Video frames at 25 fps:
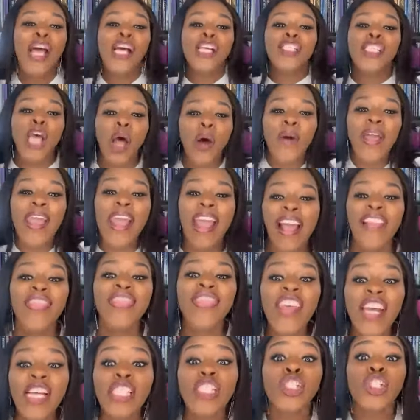So in
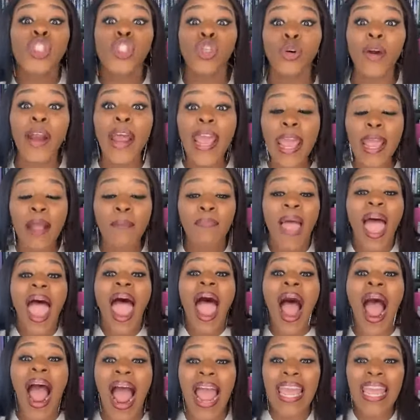this dream,
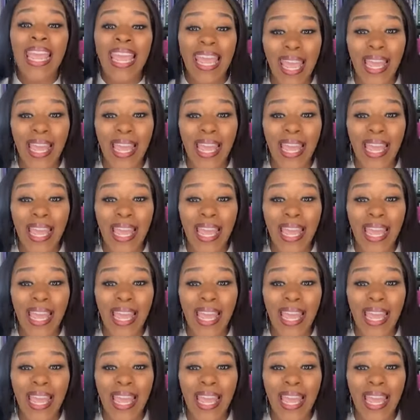I